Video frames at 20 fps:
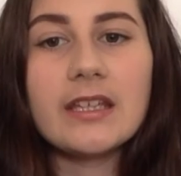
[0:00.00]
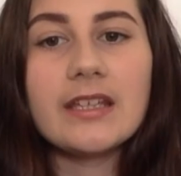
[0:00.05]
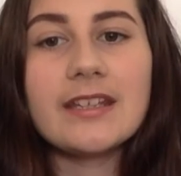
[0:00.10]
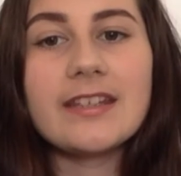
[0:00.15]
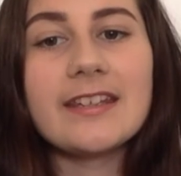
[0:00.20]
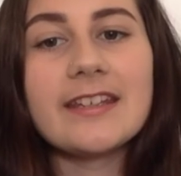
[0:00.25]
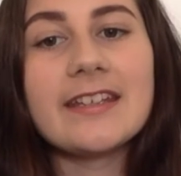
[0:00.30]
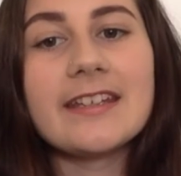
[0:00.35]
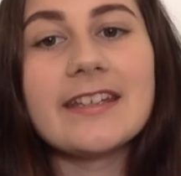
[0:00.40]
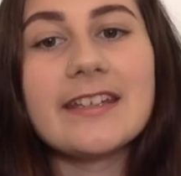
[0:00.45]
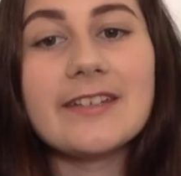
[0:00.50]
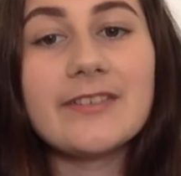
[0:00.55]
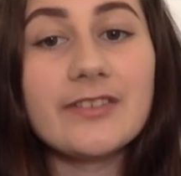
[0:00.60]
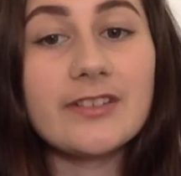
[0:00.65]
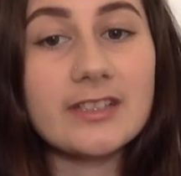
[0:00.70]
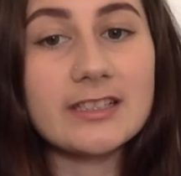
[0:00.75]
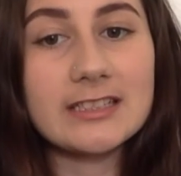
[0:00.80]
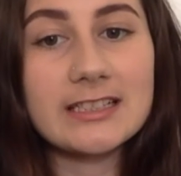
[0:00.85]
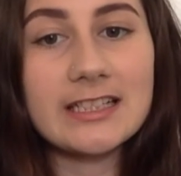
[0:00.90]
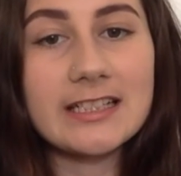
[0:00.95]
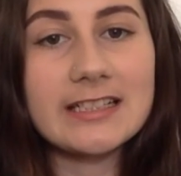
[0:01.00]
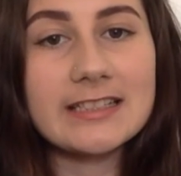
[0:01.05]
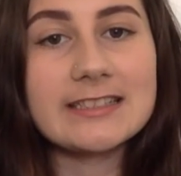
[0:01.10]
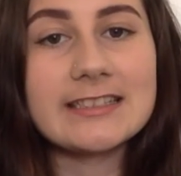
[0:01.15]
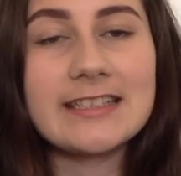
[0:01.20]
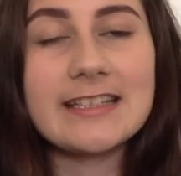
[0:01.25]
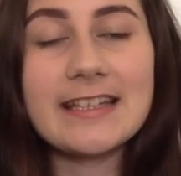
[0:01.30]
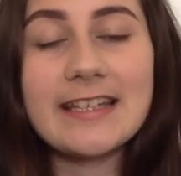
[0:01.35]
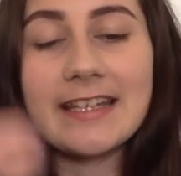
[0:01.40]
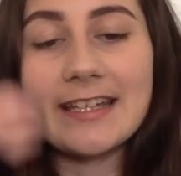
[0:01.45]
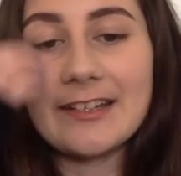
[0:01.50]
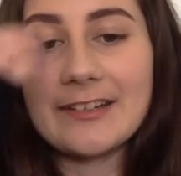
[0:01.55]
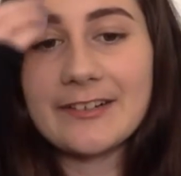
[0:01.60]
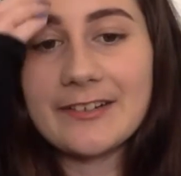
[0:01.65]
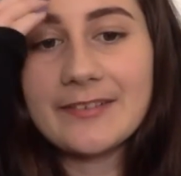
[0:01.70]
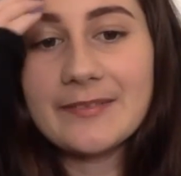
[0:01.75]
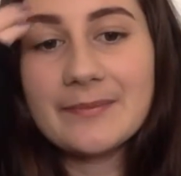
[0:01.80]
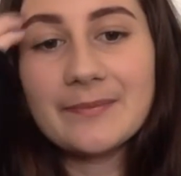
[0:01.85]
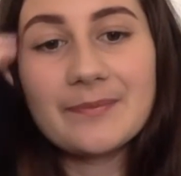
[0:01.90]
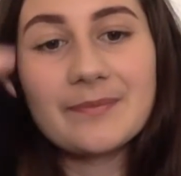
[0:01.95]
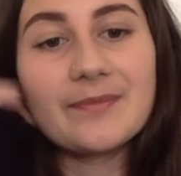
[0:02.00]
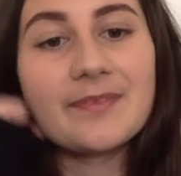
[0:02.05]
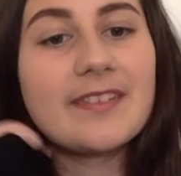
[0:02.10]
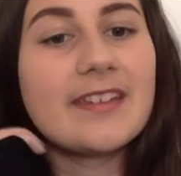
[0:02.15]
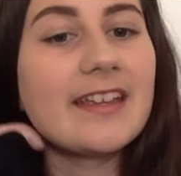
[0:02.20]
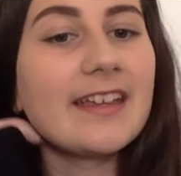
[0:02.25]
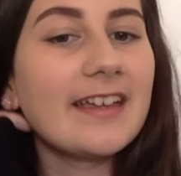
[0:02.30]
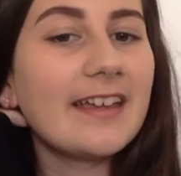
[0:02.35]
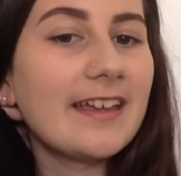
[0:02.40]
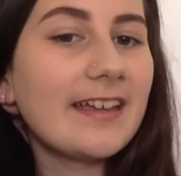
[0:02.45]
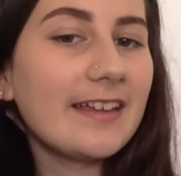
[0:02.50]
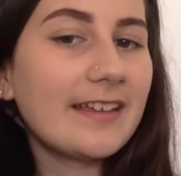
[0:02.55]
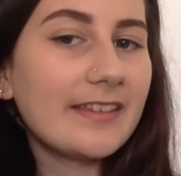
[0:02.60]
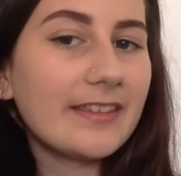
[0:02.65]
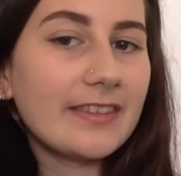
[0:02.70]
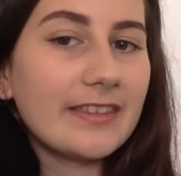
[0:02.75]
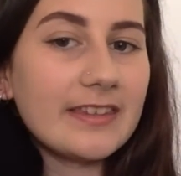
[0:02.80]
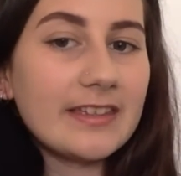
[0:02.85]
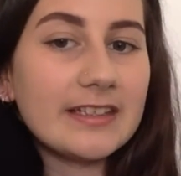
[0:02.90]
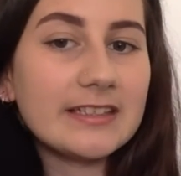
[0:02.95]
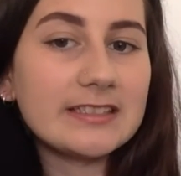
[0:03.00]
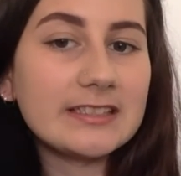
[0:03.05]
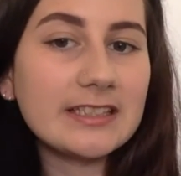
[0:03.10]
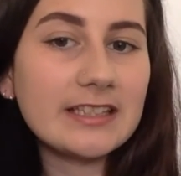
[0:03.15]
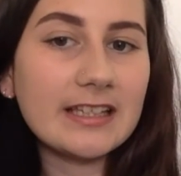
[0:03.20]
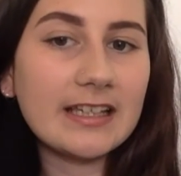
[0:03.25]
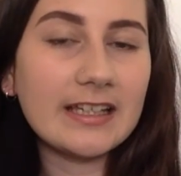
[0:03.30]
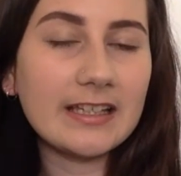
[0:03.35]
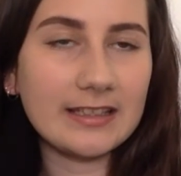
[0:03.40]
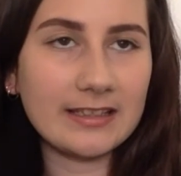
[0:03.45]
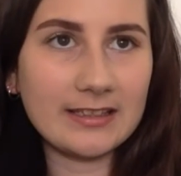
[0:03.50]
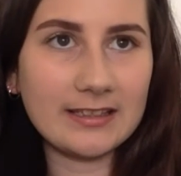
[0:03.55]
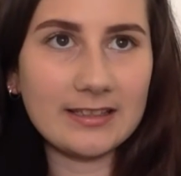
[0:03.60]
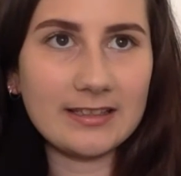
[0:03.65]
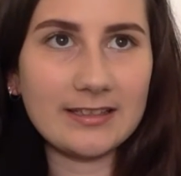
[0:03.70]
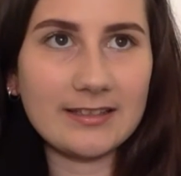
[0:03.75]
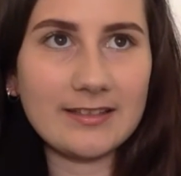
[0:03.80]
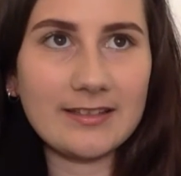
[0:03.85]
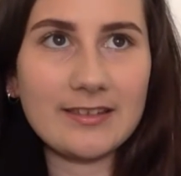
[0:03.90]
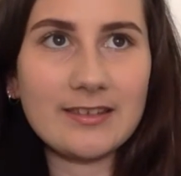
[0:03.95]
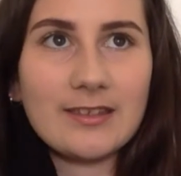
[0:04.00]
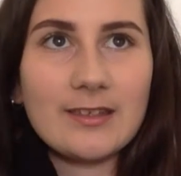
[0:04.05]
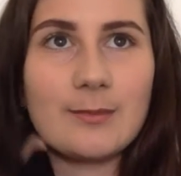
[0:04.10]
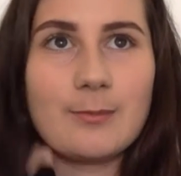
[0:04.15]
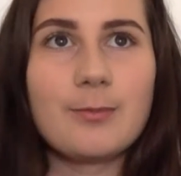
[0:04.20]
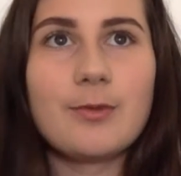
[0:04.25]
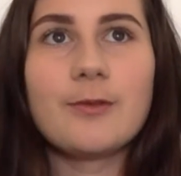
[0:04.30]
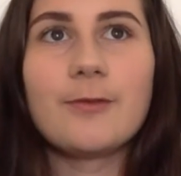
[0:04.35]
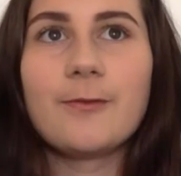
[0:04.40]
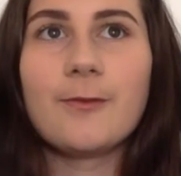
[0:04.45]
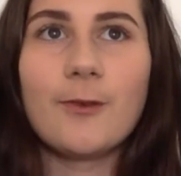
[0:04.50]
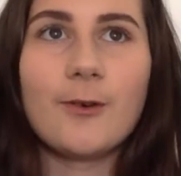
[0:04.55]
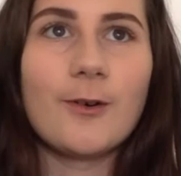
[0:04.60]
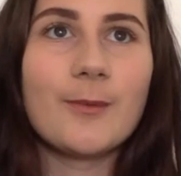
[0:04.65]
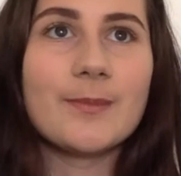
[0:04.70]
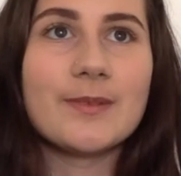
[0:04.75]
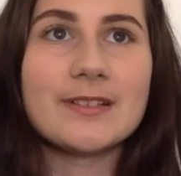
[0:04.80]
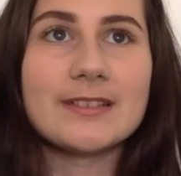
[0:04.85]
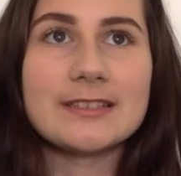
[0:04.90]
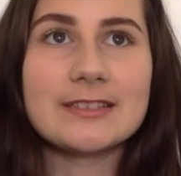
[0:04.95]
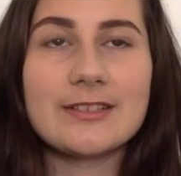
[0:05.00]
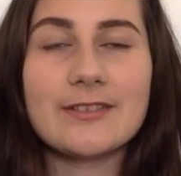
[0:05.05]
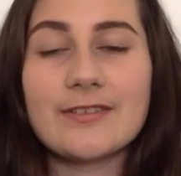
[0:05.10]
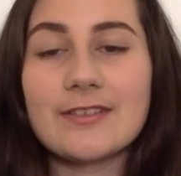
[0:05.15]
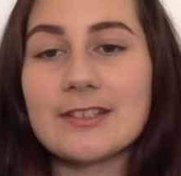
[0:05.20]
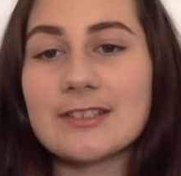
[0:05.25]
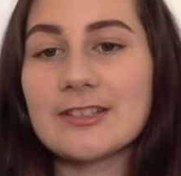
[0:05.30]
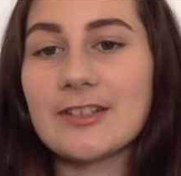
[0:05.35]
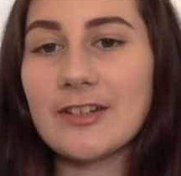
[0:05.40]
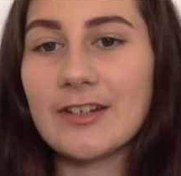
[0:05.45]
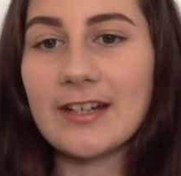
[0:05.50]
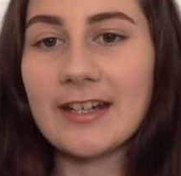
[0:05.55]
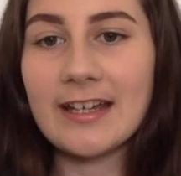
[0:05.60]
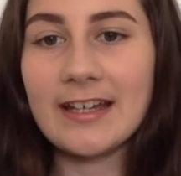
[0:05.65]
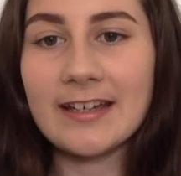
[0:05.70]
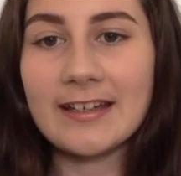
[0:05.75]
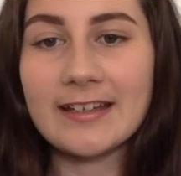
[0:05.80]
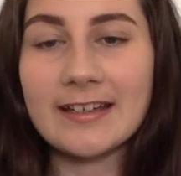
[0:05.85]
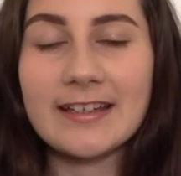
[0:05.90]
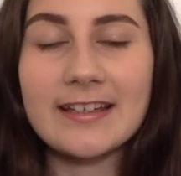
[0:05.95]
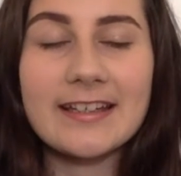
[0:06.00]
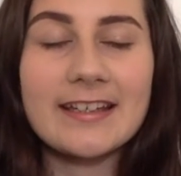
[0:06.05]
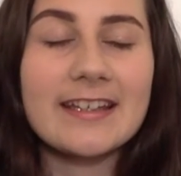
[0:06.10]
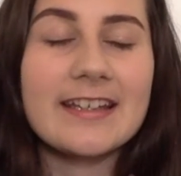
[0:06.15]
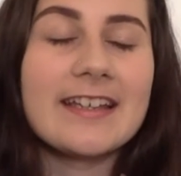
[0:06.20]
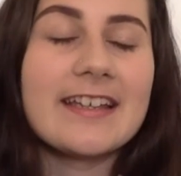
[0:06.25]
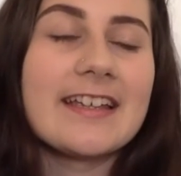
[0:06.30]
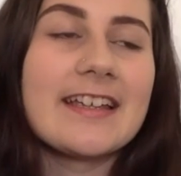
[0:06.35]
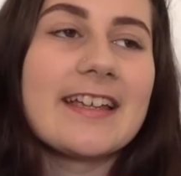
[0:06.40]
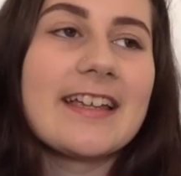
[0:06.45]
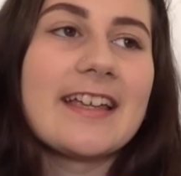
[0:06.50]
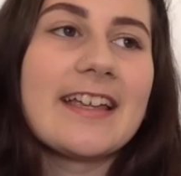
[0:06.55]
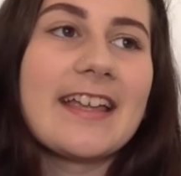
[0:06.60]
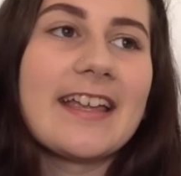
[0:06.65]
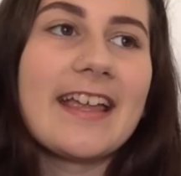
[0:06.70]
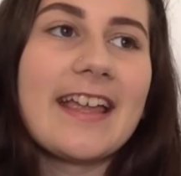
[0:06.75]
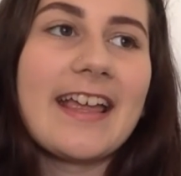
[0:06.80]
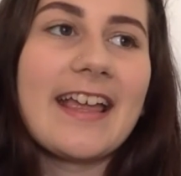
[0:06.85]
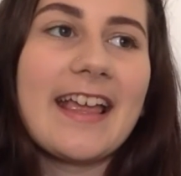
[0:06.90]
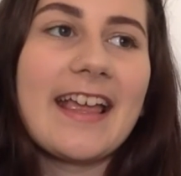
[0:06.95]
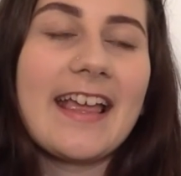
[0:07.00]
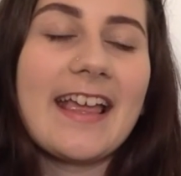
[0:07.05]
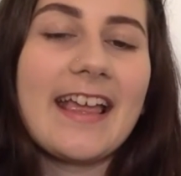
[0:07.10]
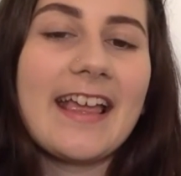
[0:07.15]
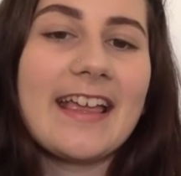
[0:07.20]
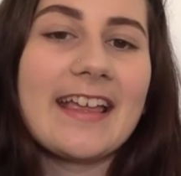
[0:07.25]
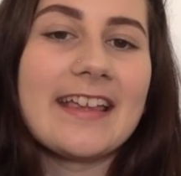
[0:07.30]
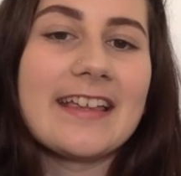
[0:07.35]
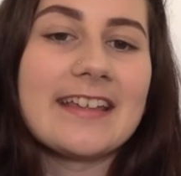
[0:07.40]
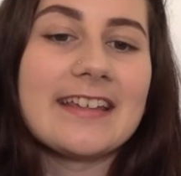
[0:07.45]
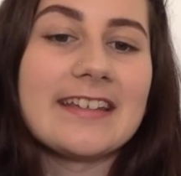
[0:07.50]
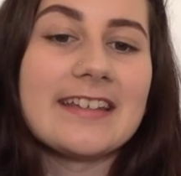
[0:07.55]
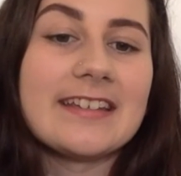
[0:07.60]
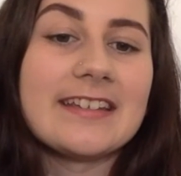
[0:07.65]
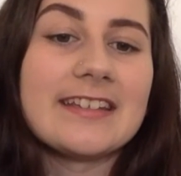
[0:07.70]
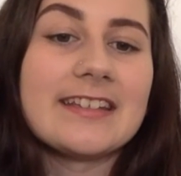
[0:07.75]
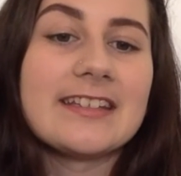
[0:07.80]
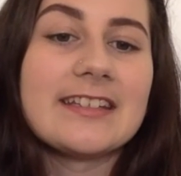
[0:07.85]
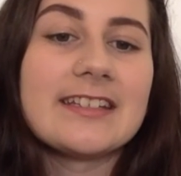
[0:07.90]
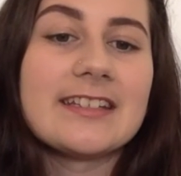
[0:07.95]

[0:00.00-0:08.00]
Then if your Sun is in Leo, these are like the performers of the zodiac, and